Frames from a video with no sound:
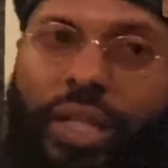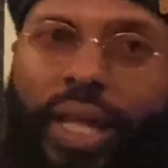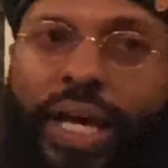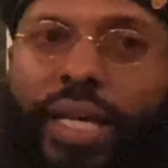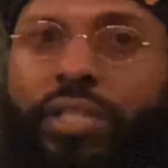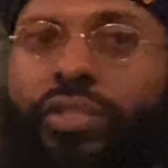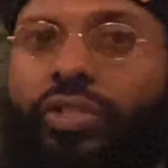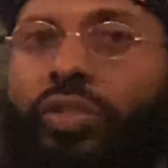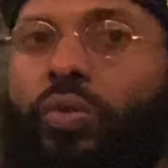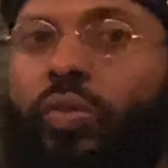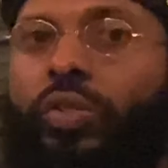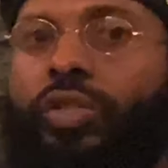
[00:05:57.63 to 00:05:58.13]
light
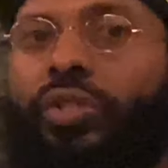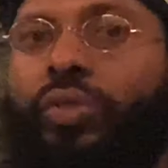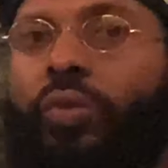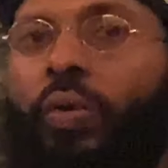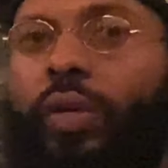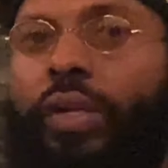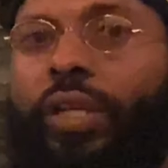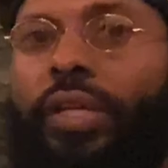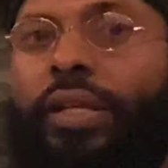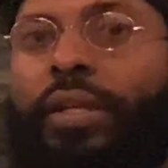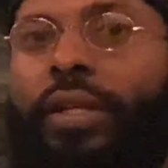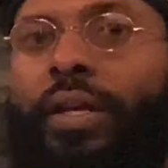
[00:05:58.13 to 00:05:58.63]
source
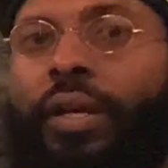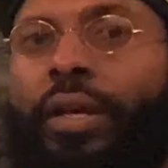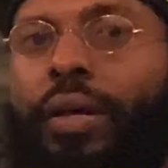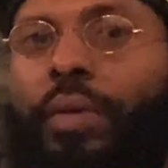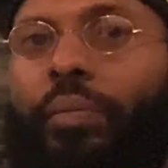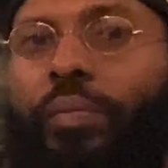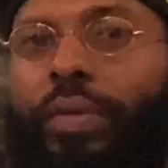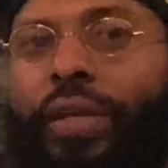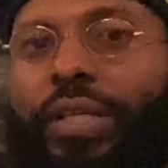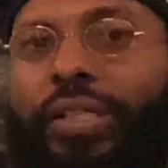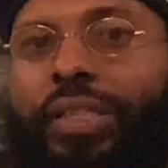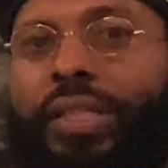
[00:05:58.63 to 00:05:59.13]
on it
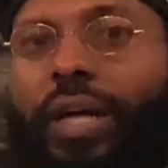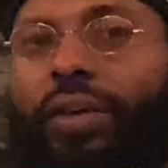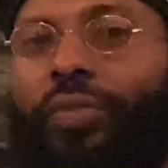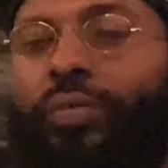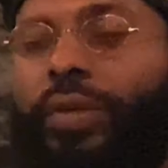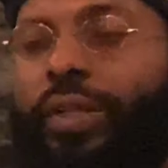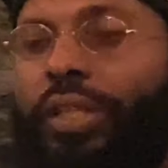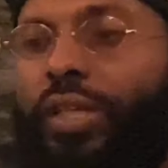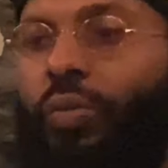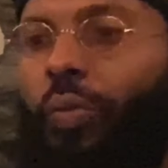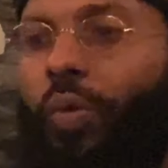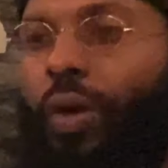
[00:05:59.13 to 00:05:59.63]
because I
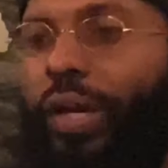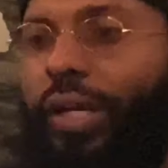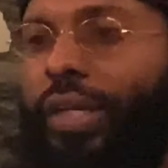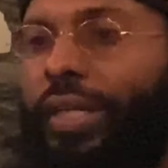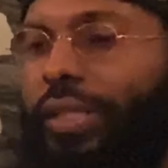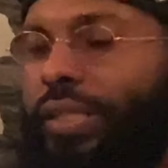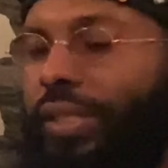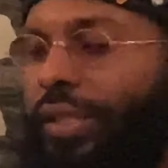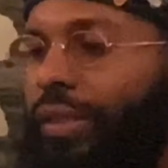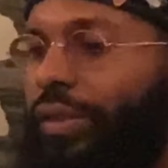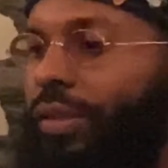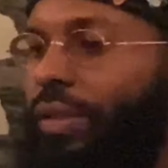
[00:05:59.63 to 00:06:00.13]
really wanted it
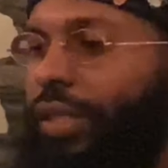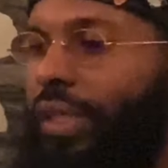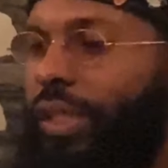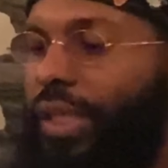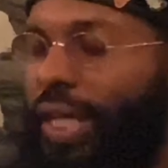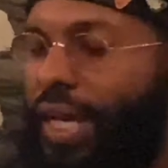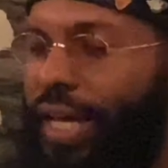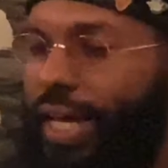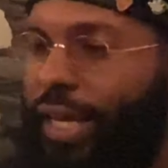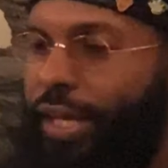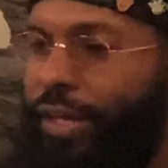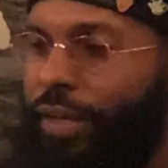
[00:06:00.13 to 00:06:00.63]
to look
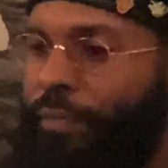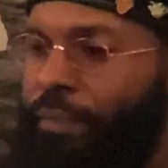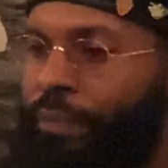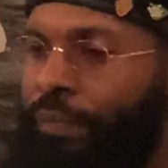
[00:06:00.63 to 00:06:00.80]
like